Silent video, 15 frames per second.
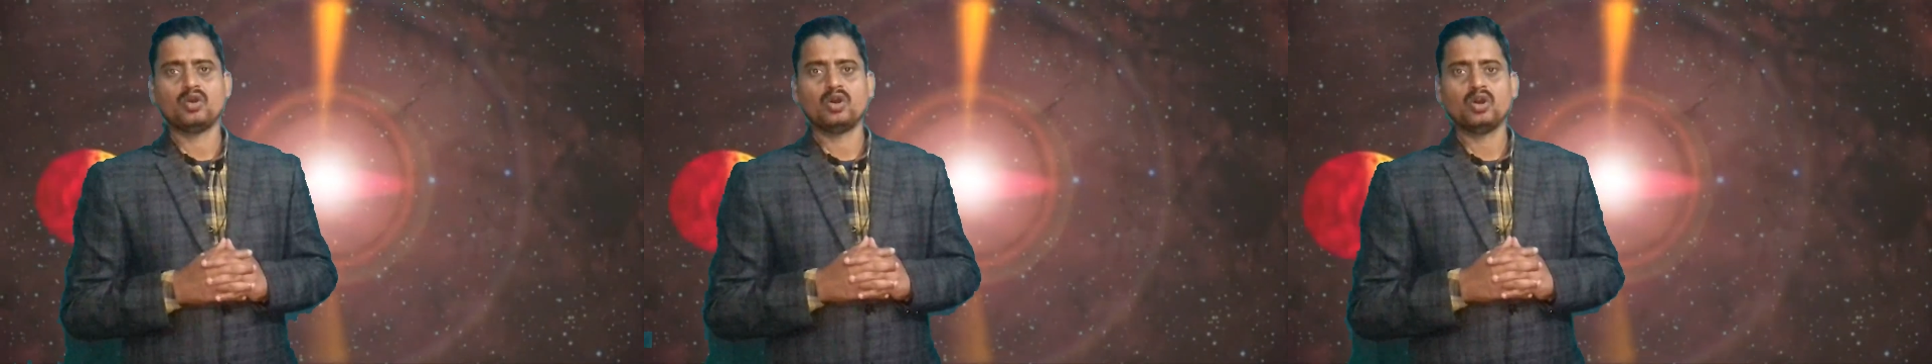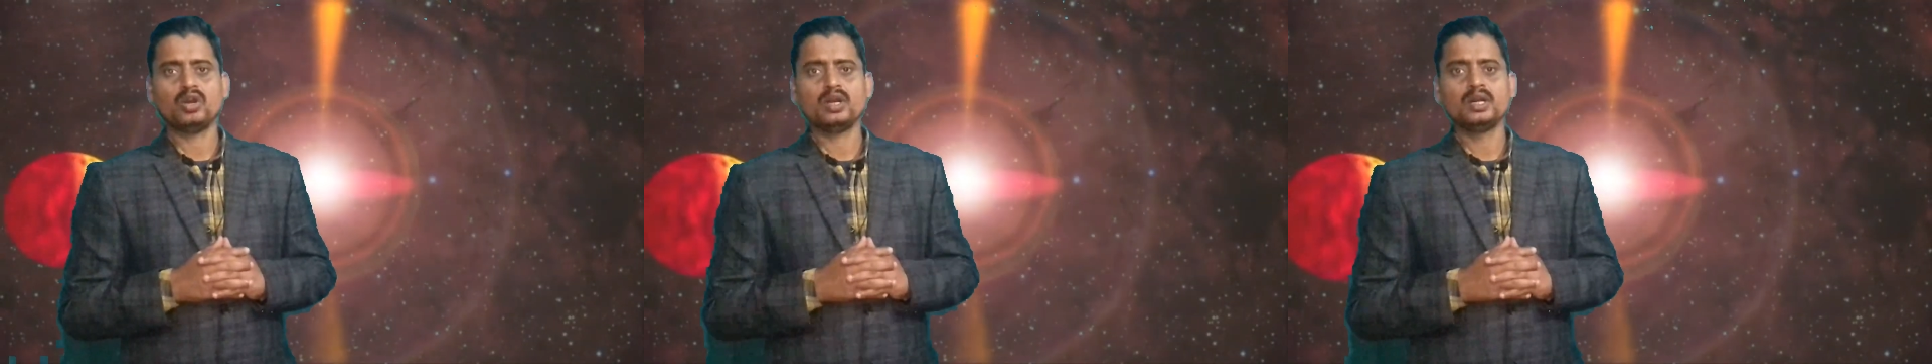
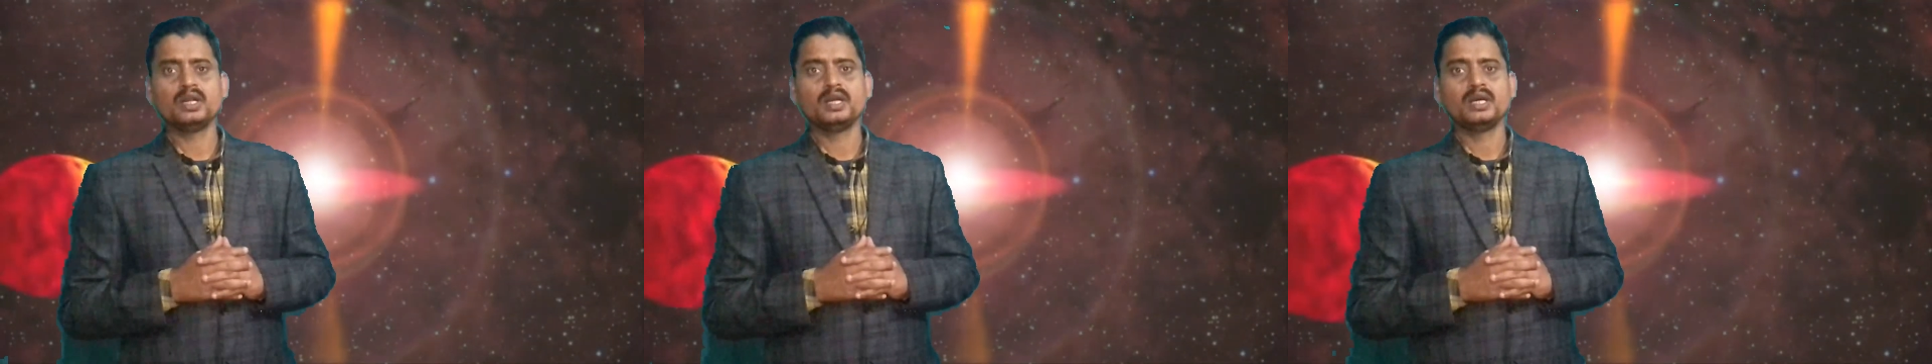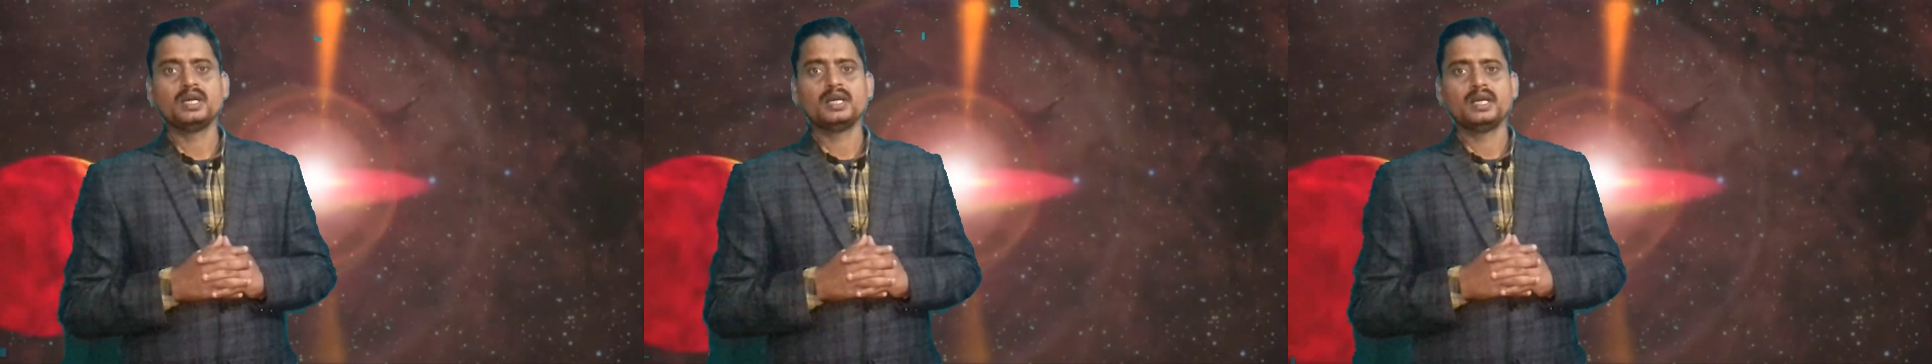or
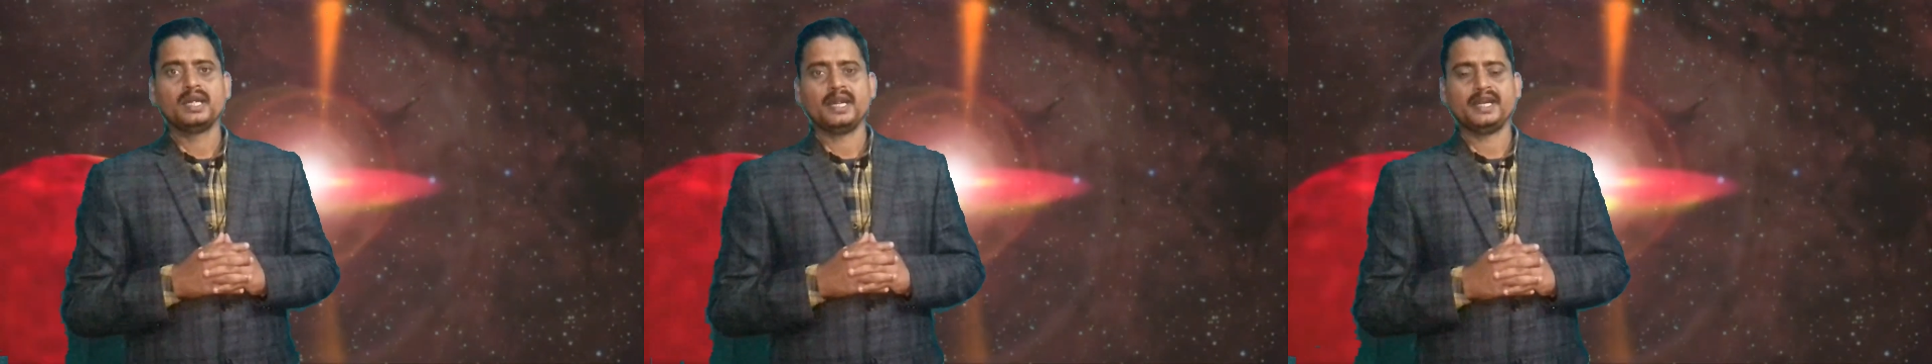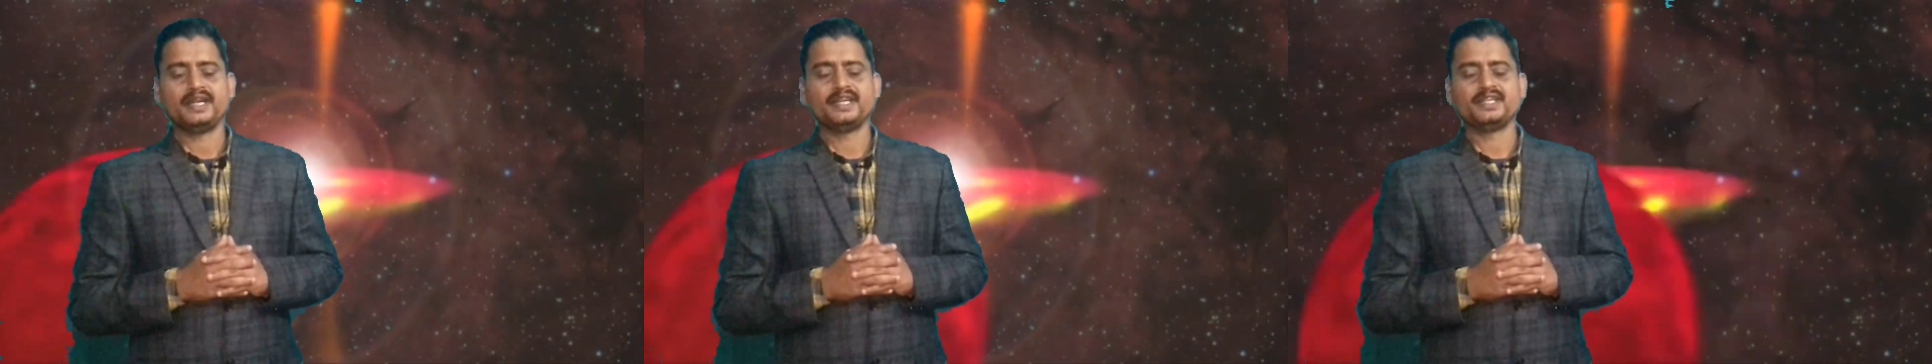
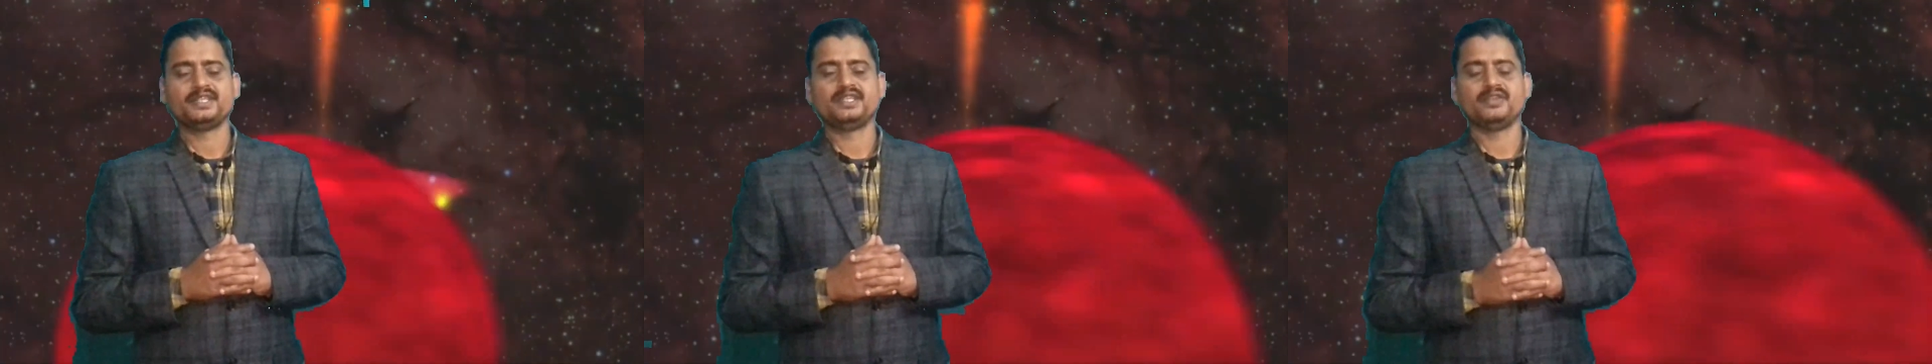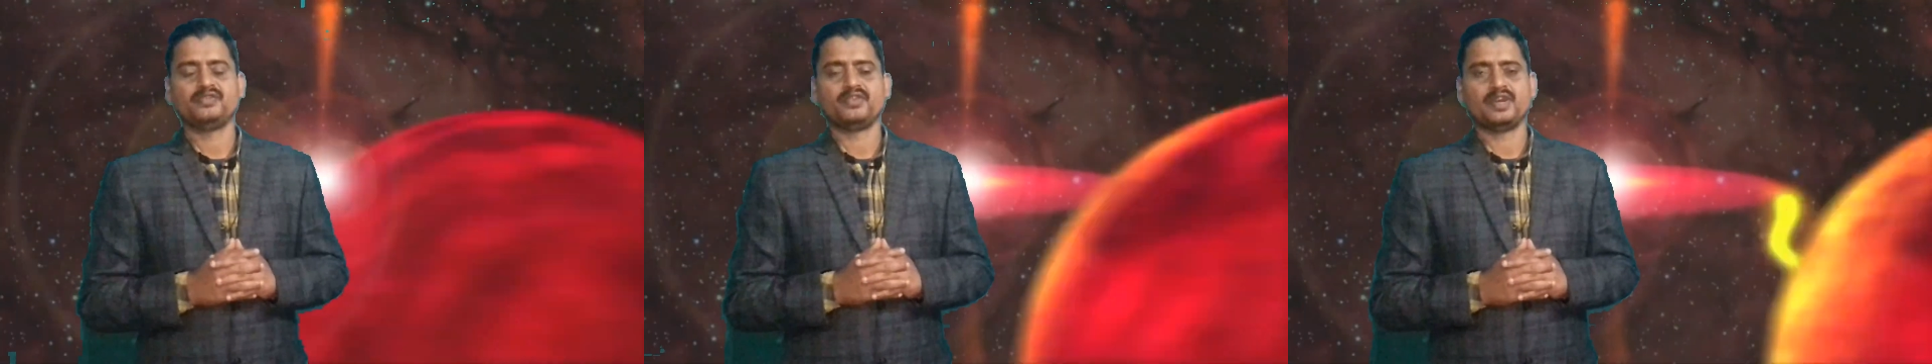it is
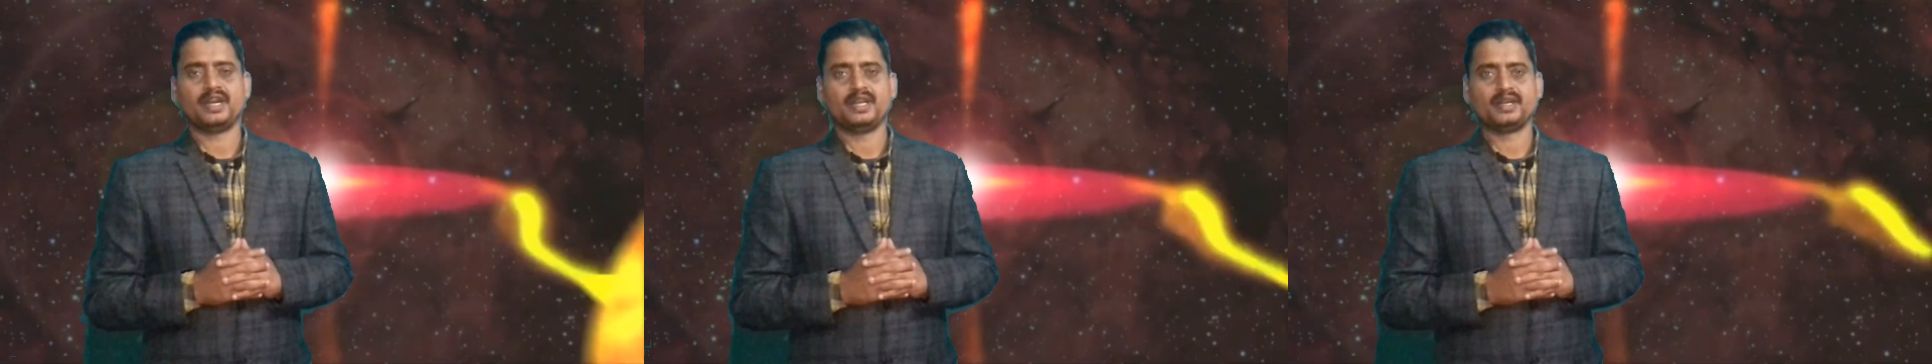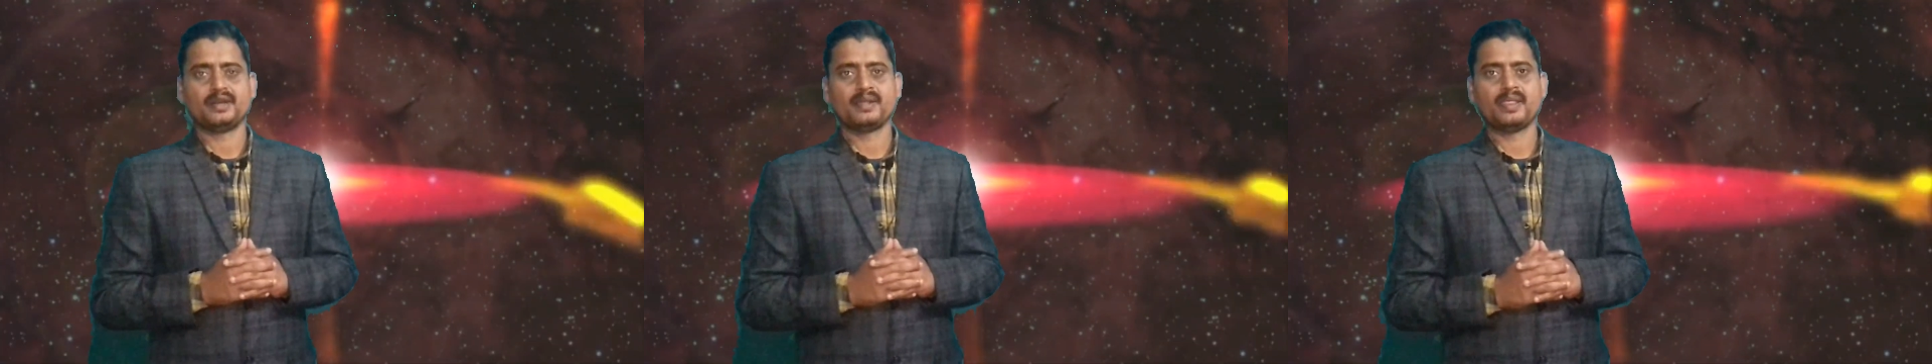
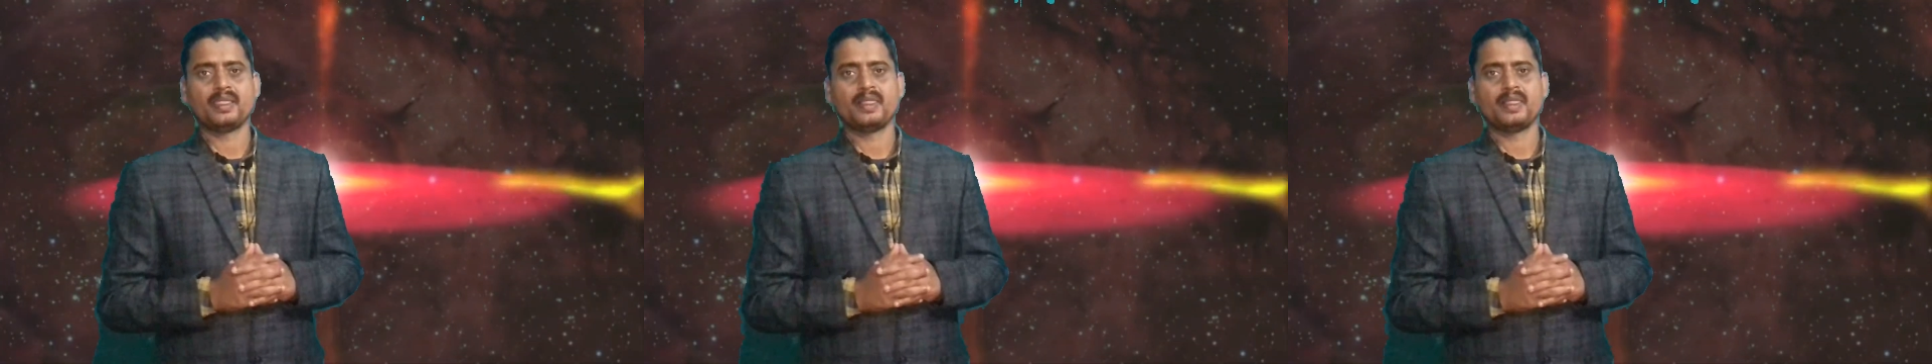different.